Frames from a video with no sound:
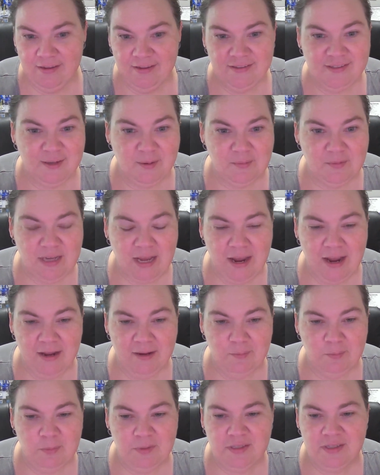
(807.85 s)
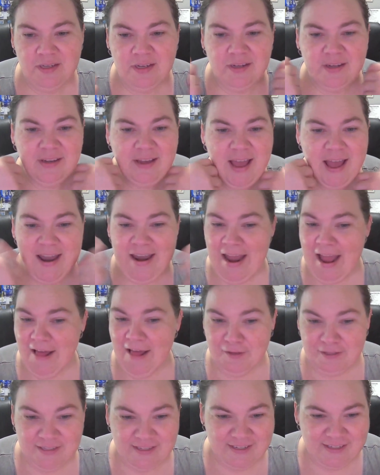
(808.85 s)
sometimes
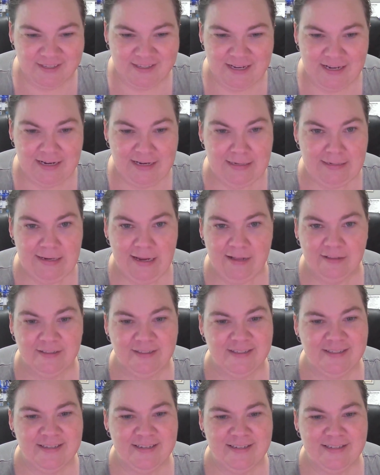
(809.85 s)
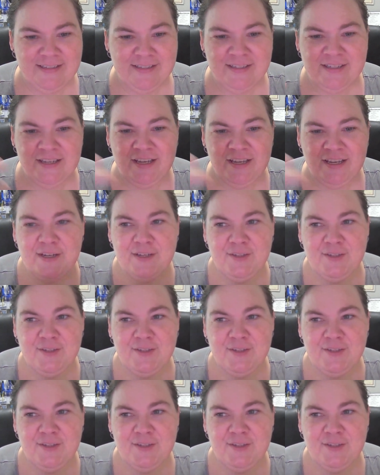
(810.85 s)
analysis, data analysis.